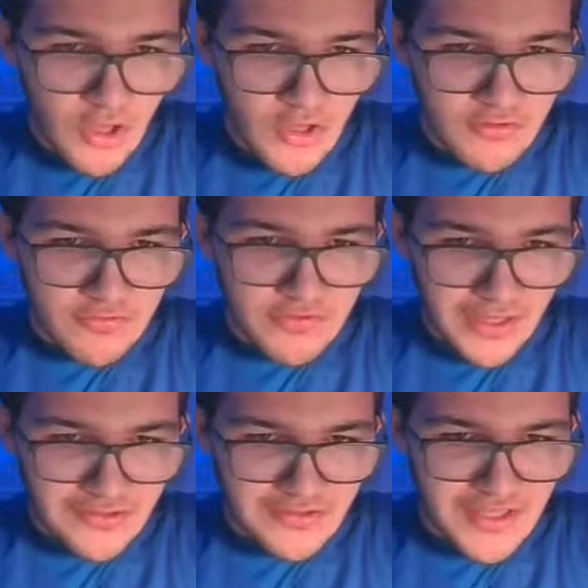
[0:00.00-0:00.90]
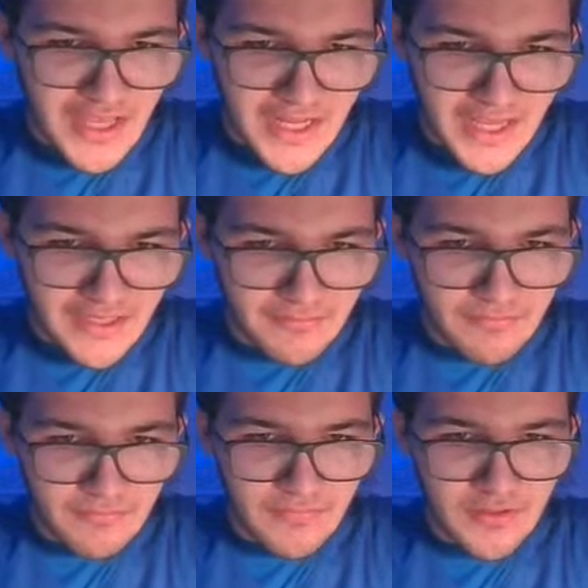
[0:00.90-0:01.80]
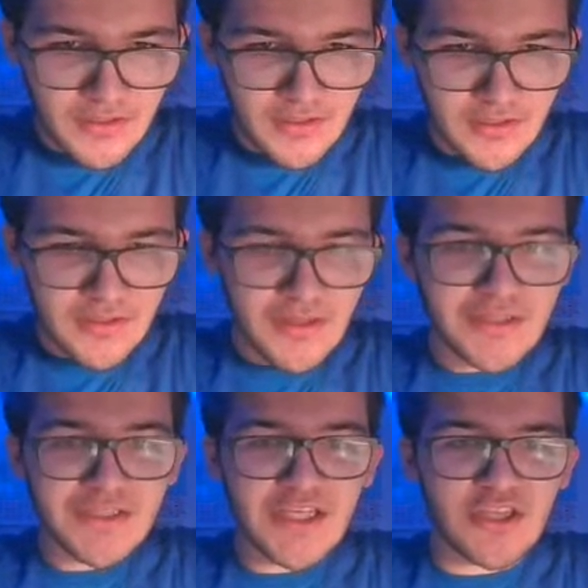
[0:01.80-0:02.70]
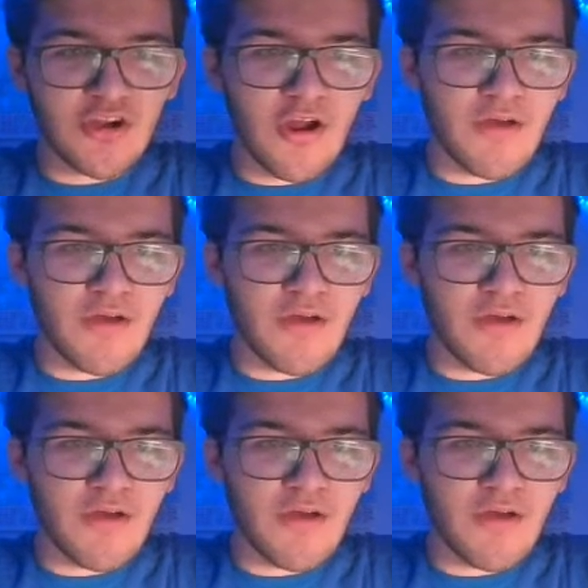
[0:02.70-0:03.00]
6th inning. It's like their